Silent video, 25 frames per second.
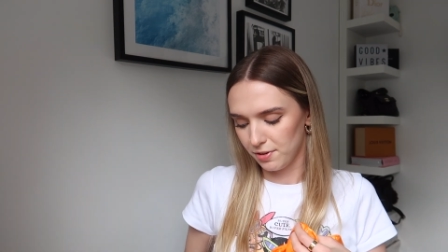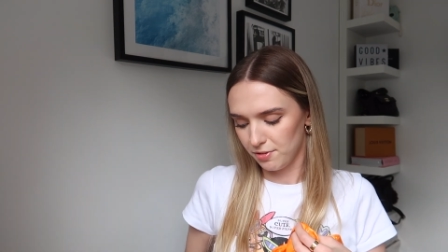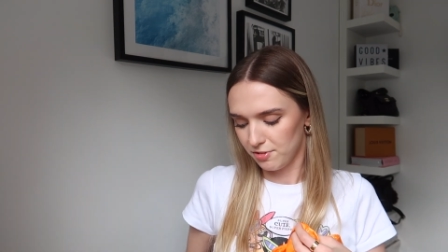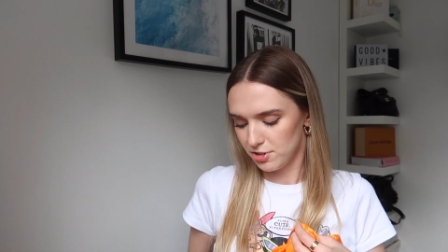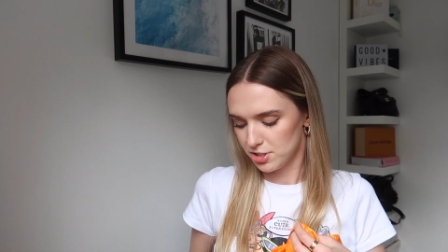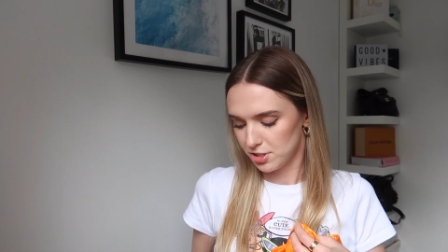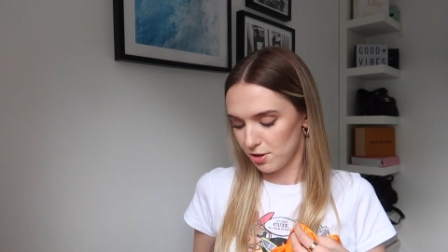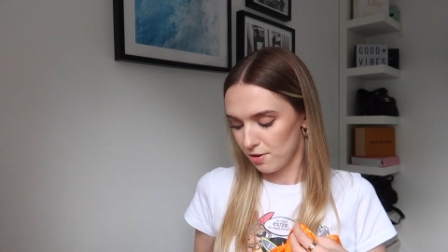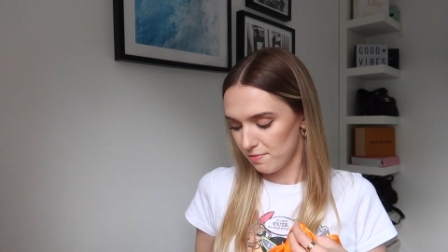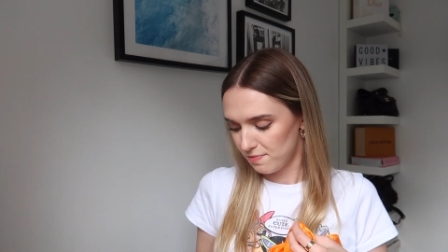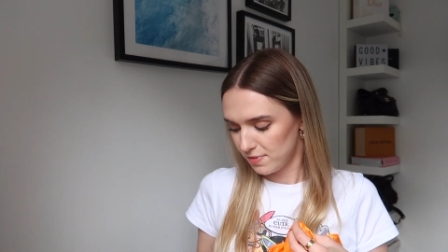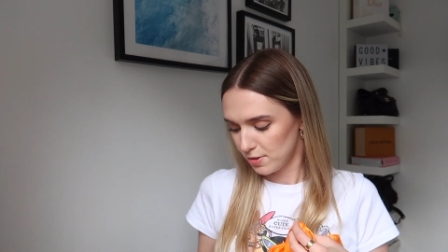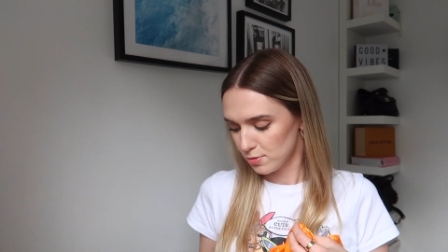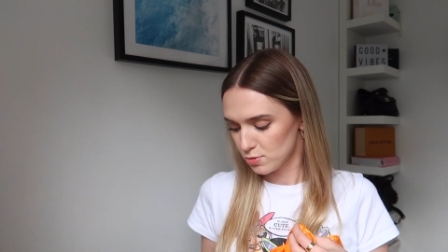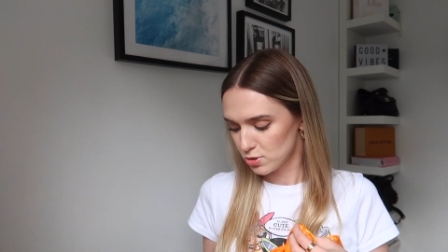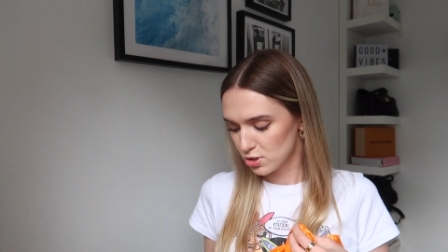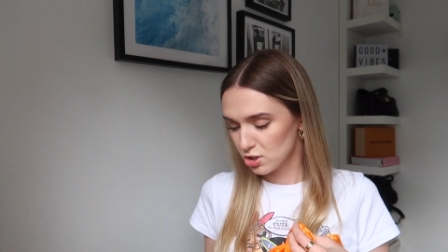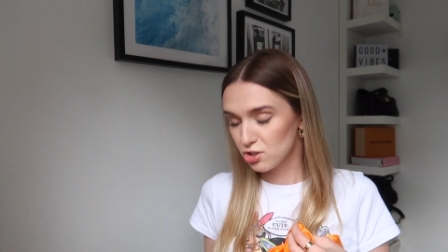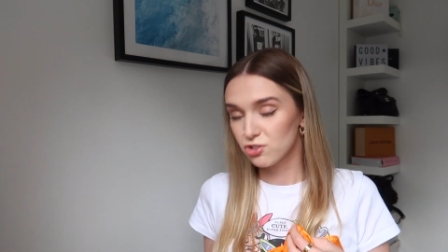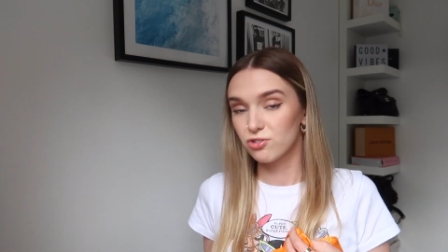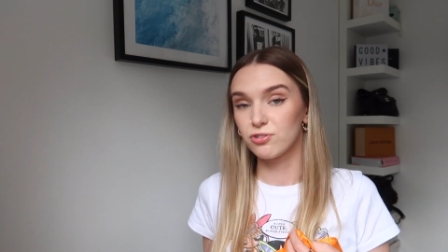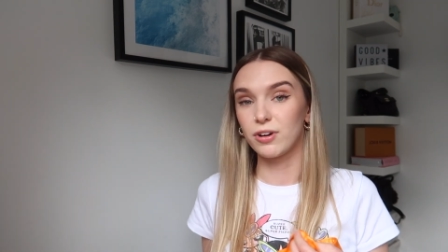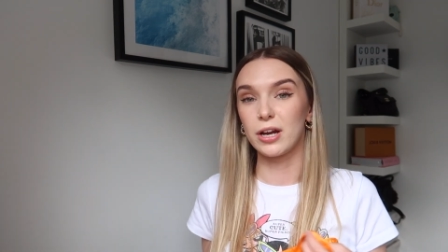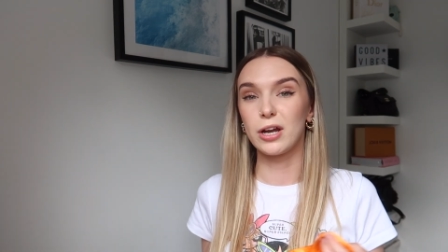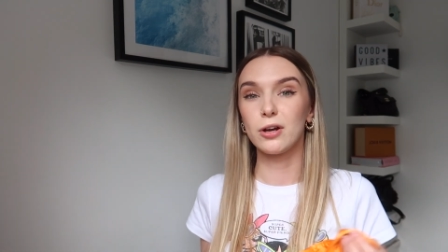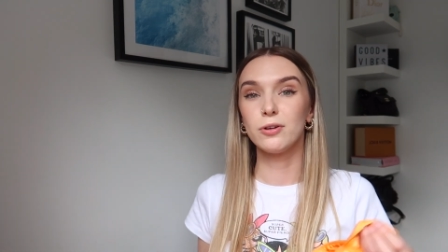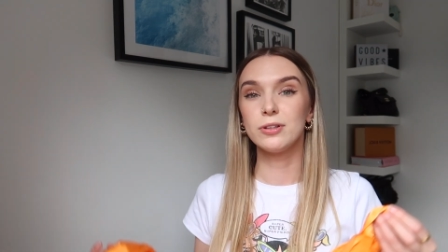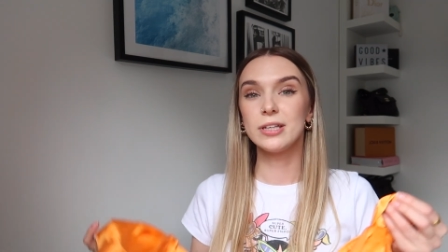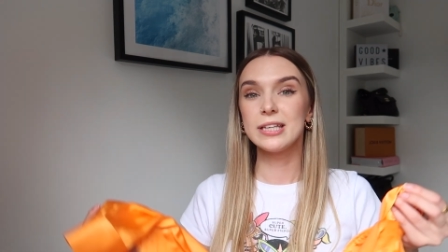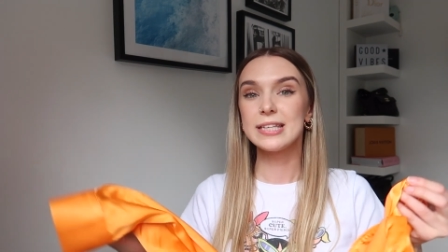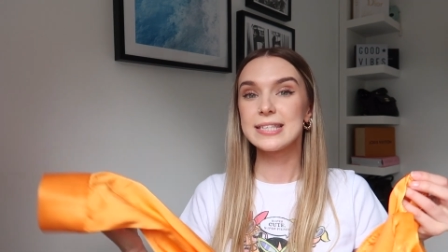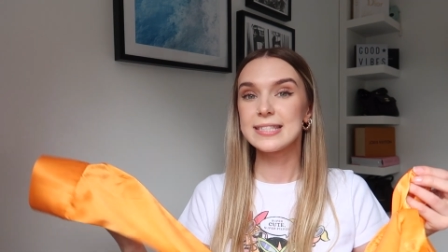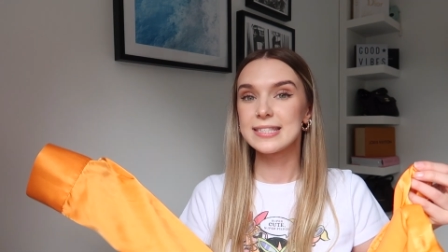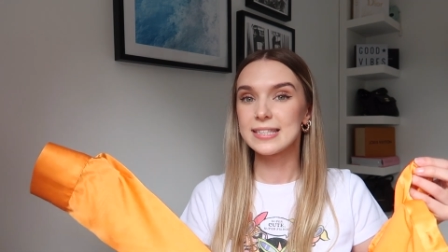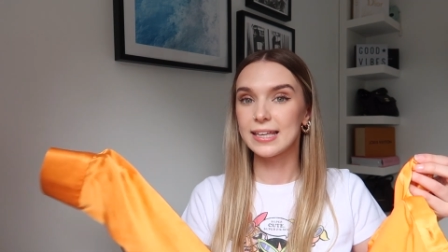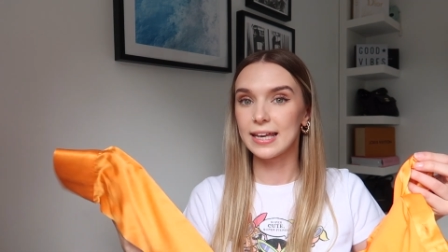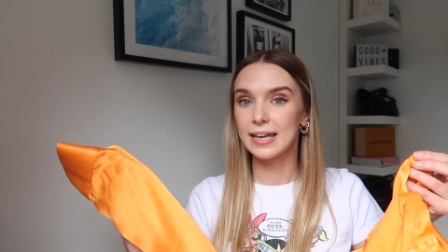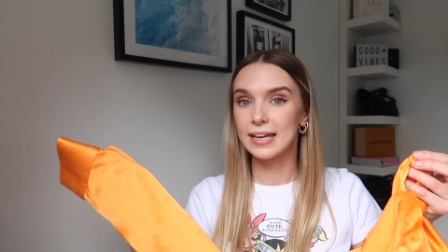so it feels great on your
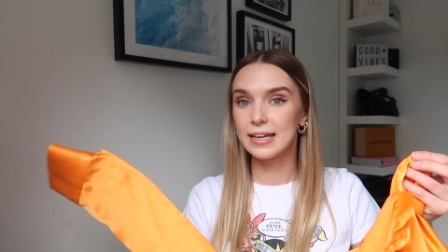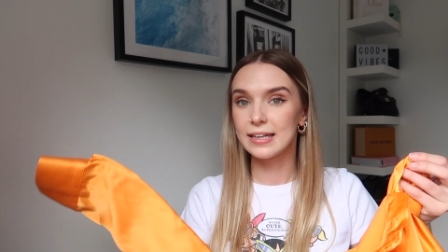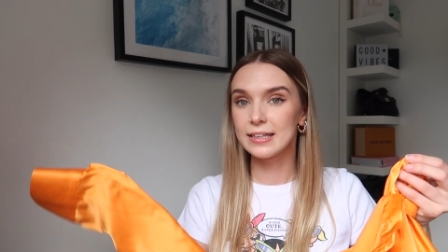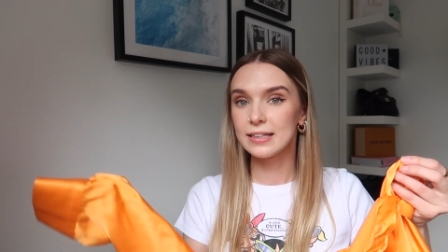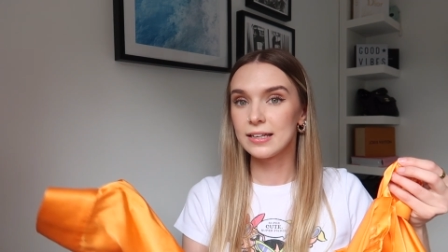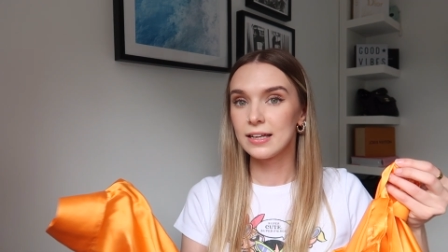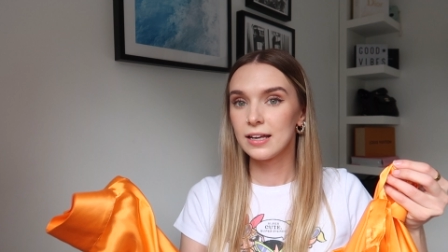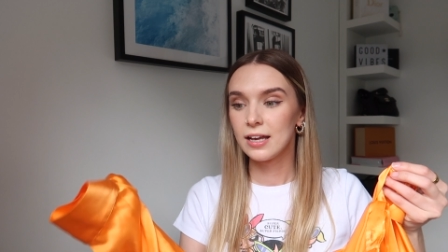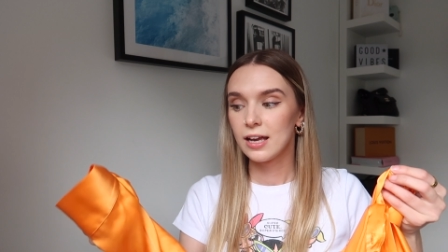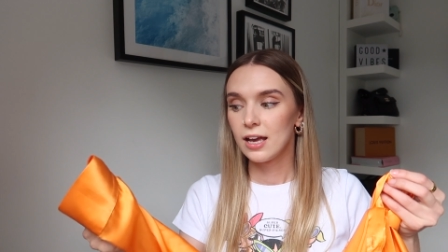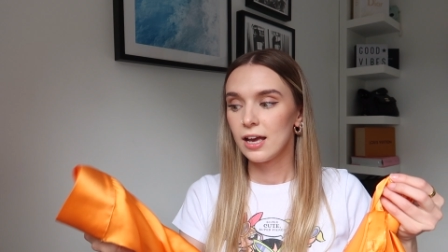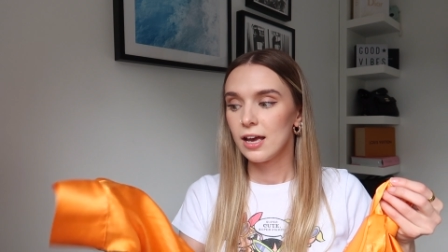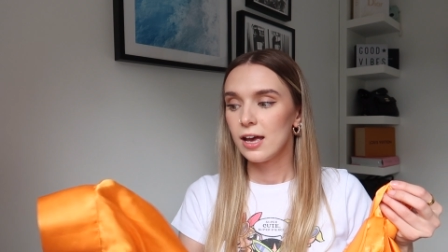skin.